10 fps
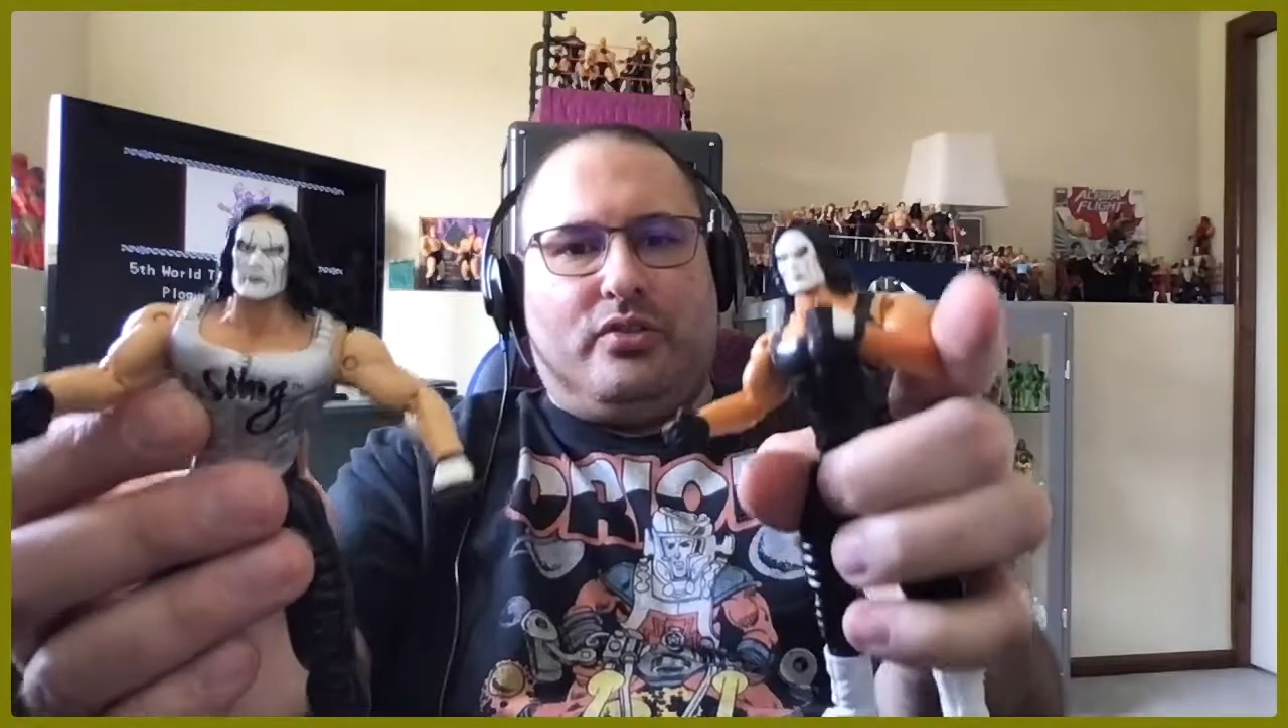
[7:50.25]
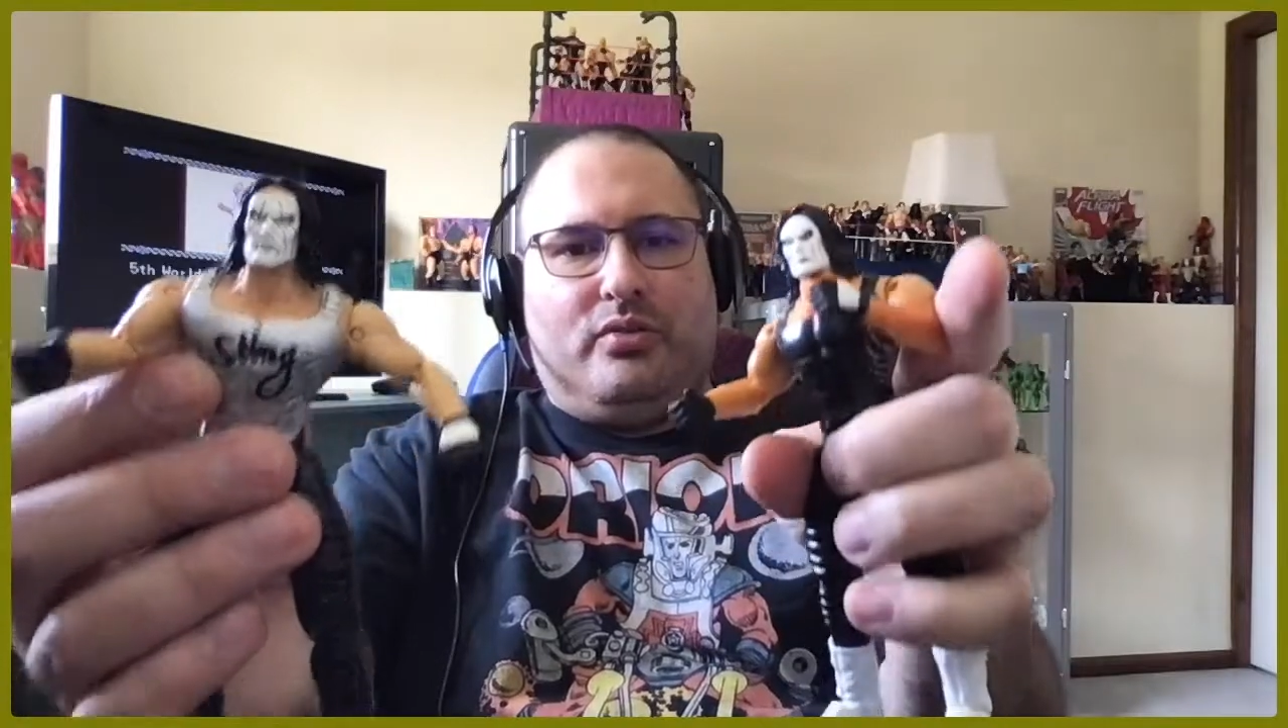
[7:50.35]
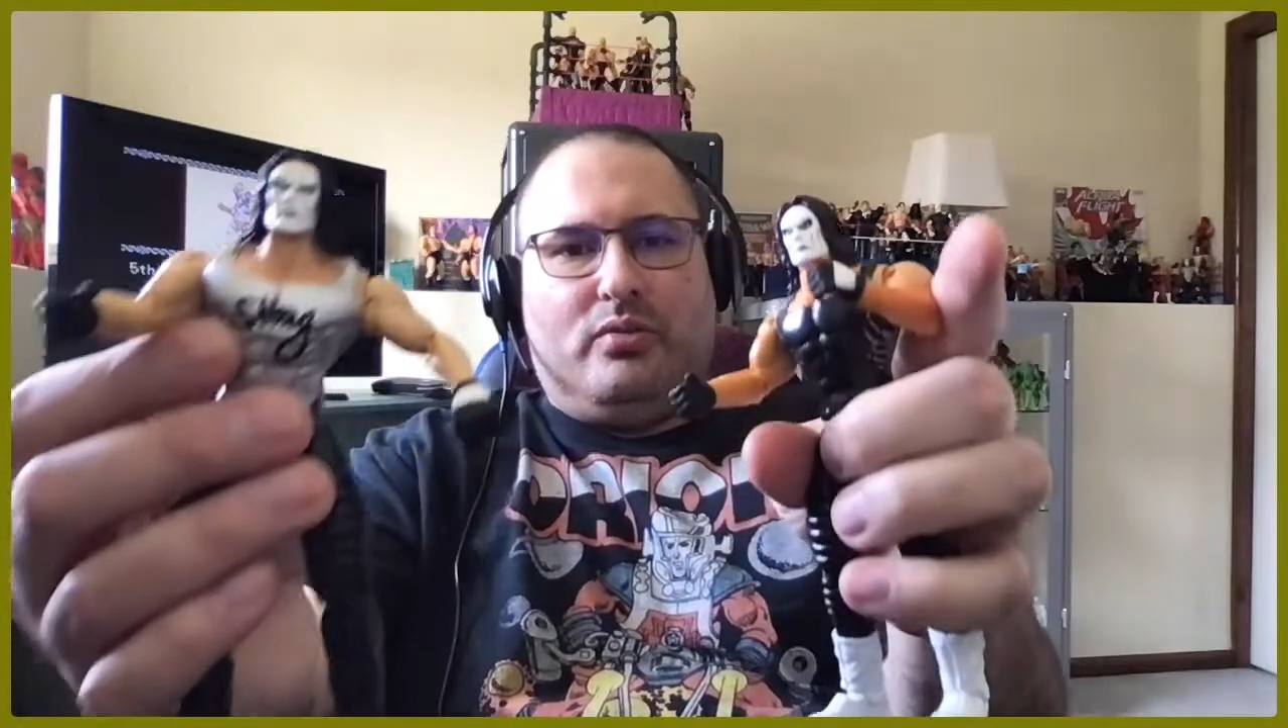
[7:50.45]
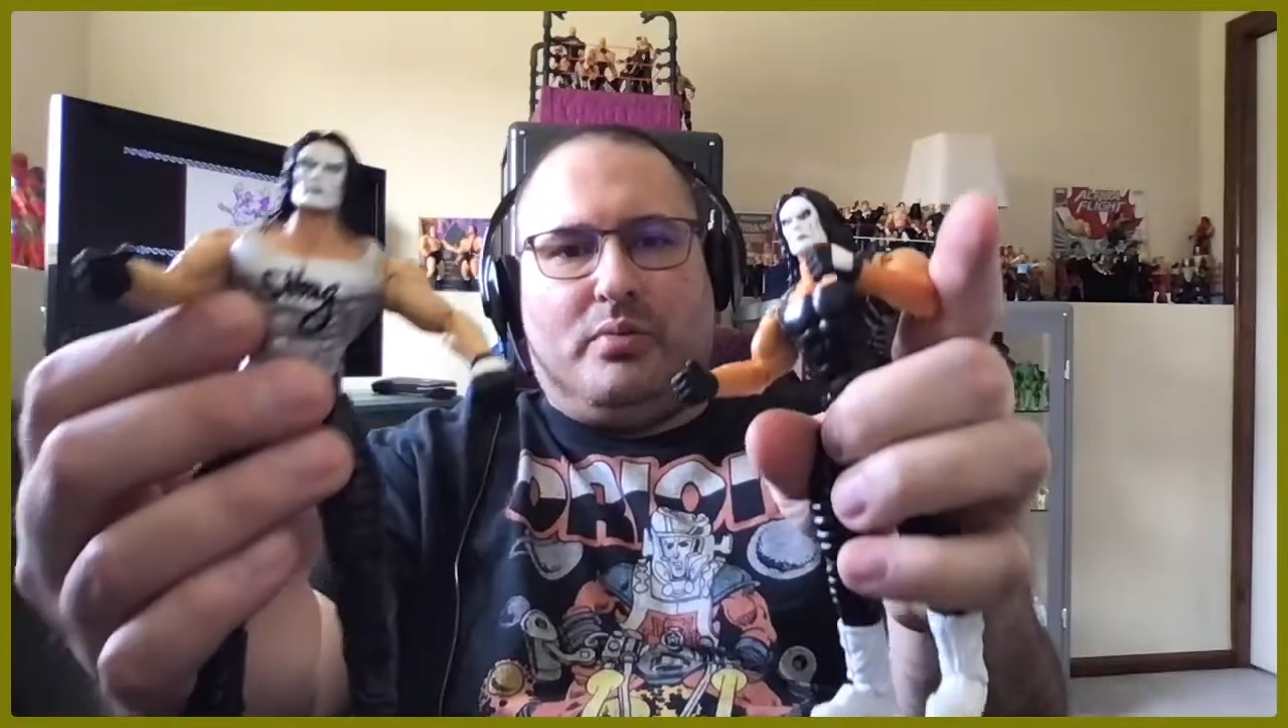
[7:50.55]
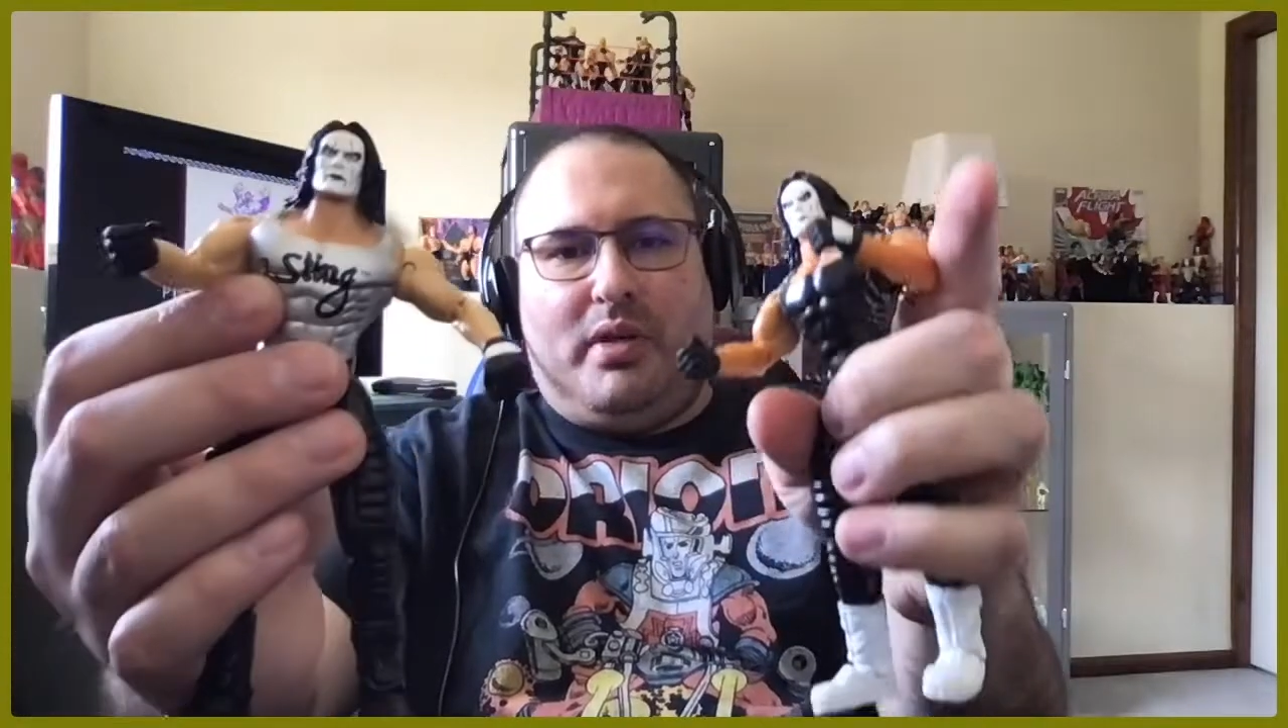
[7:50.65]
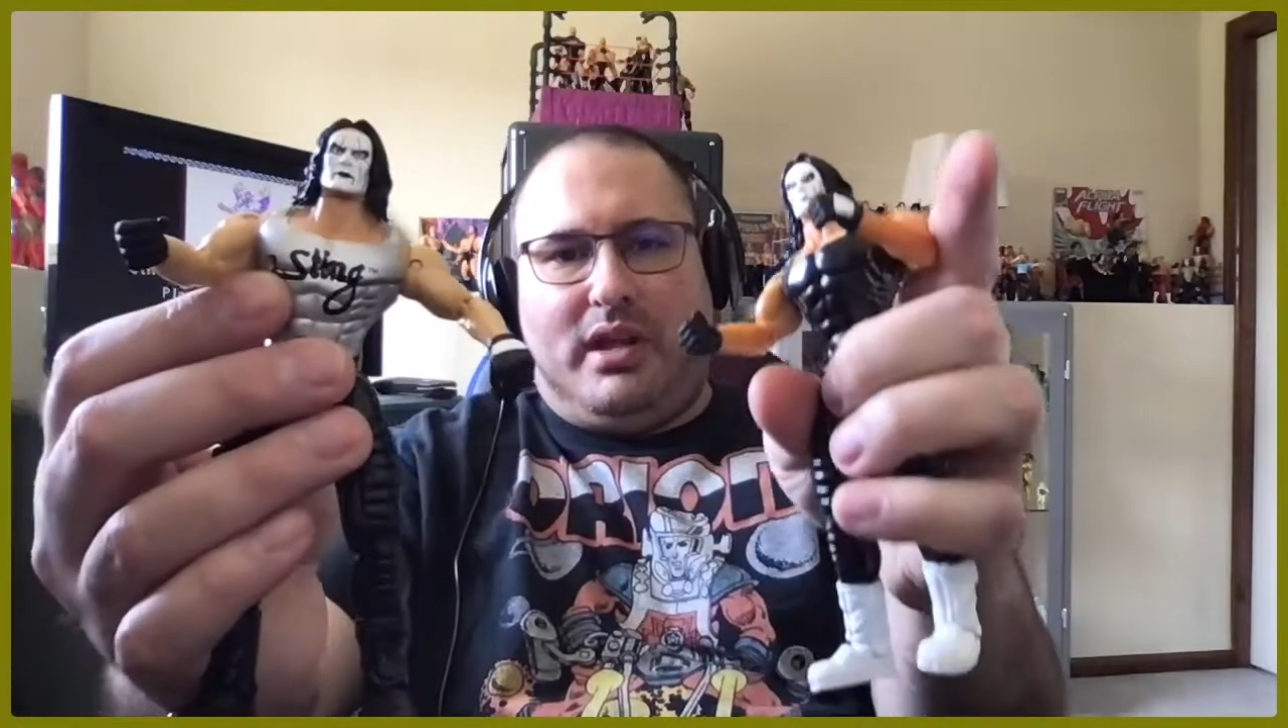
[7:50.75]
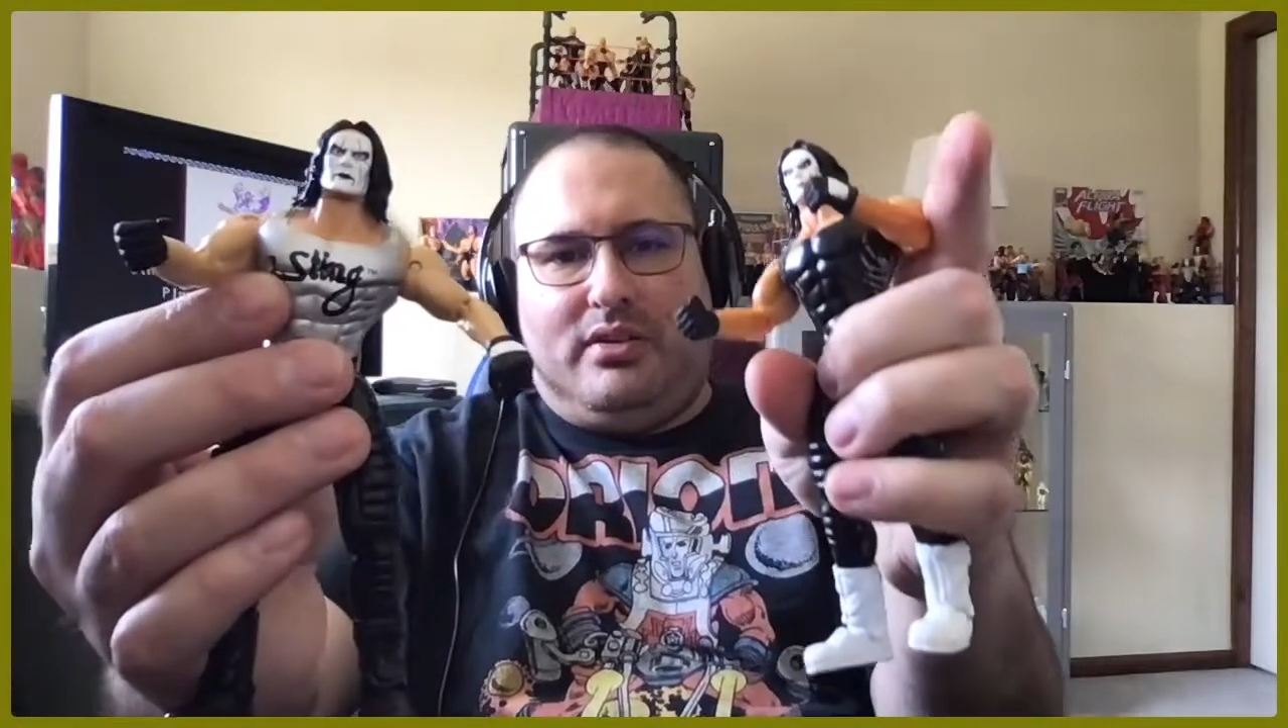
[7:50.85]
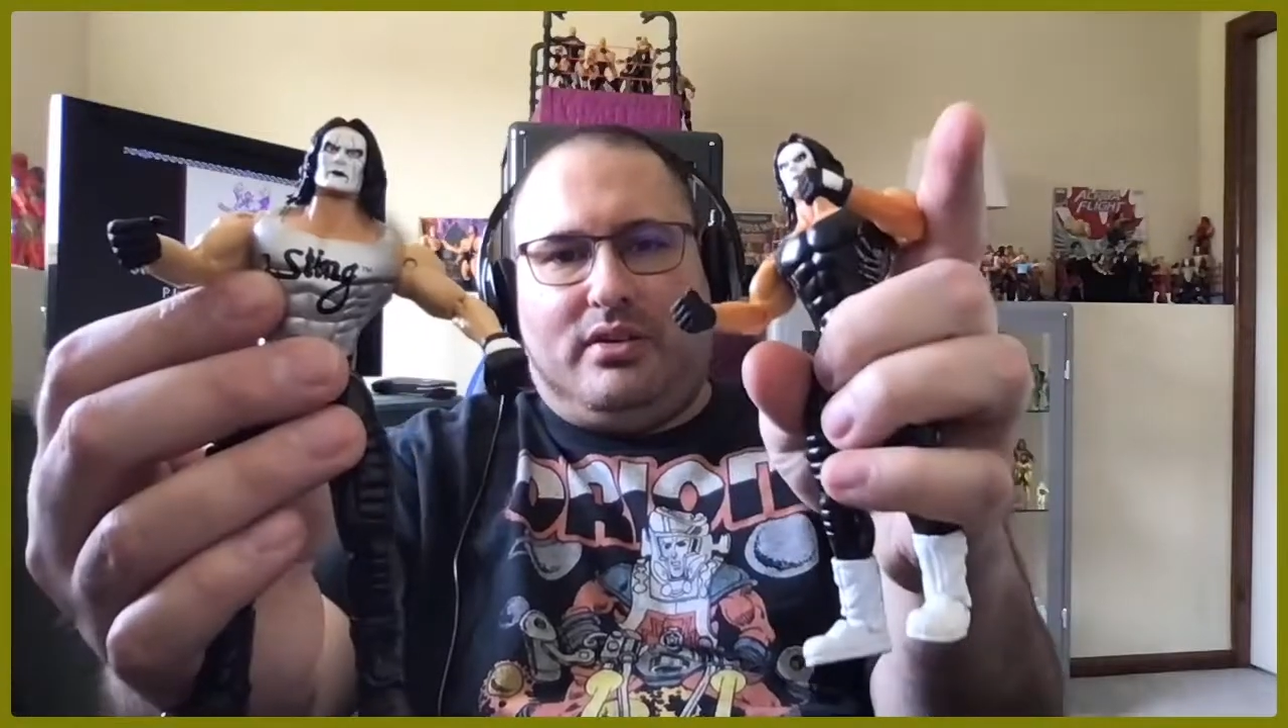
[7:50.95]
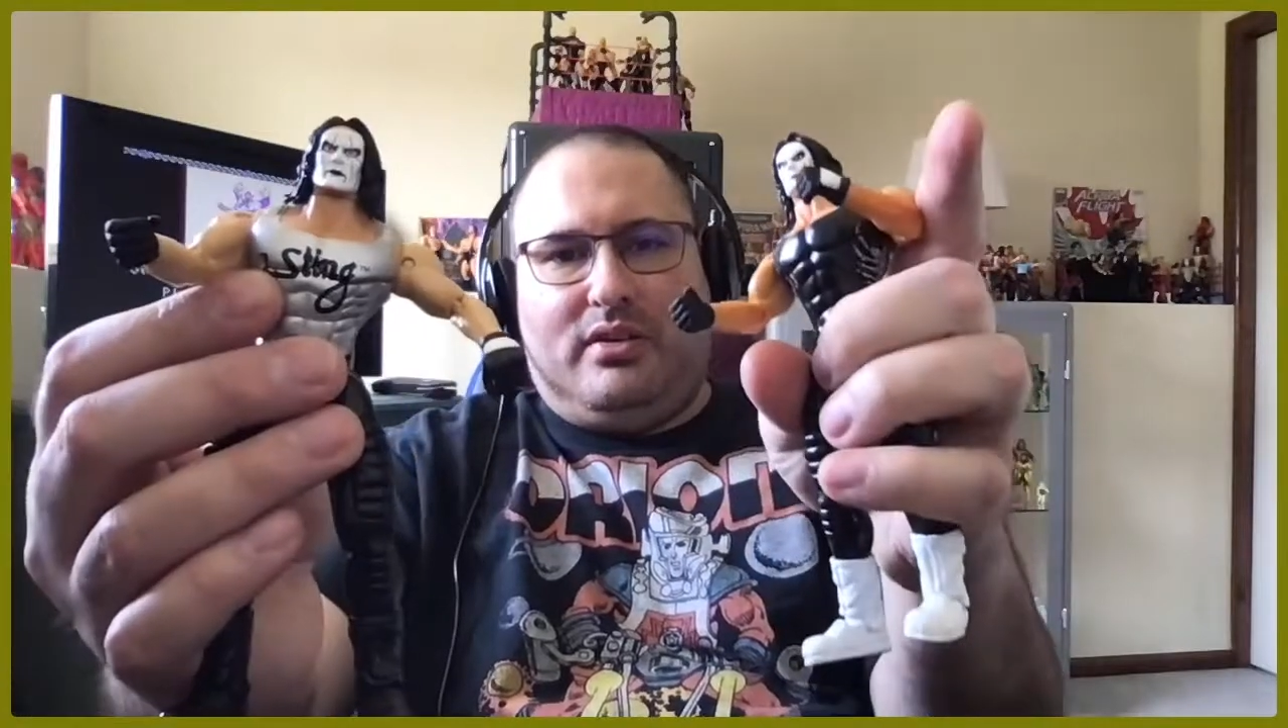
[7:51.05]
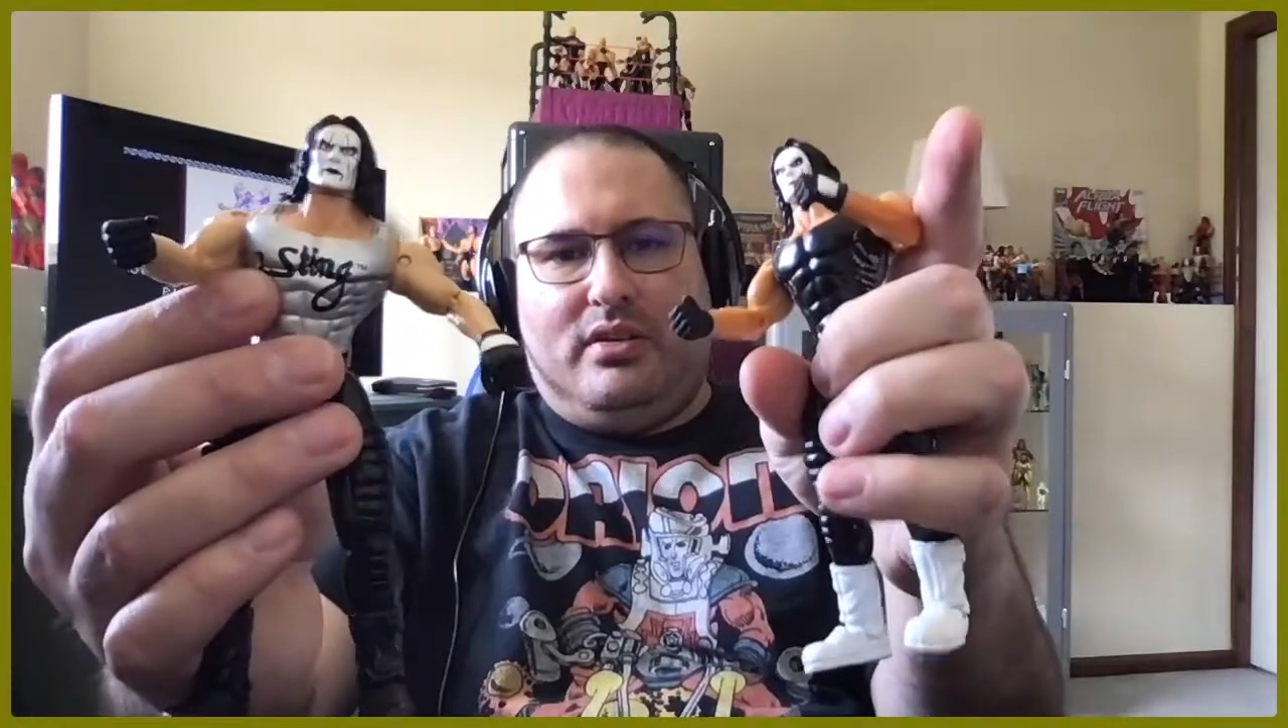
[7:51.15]

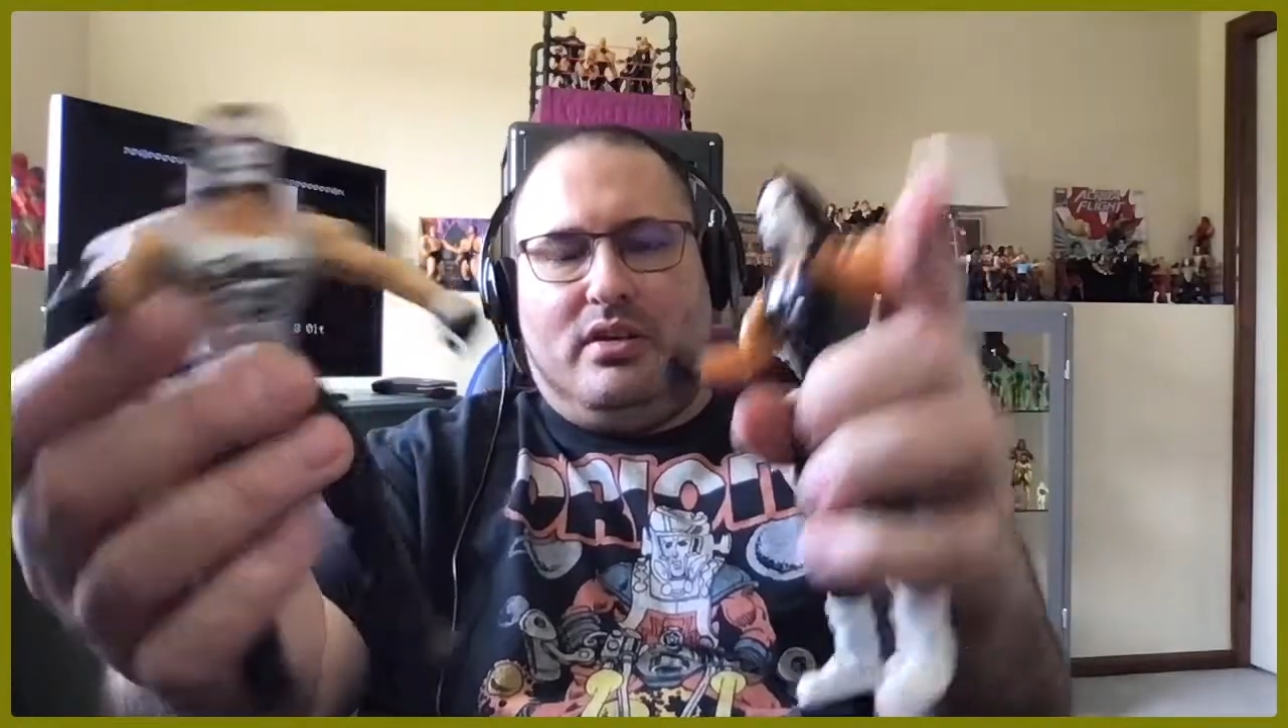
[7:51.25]
repainted.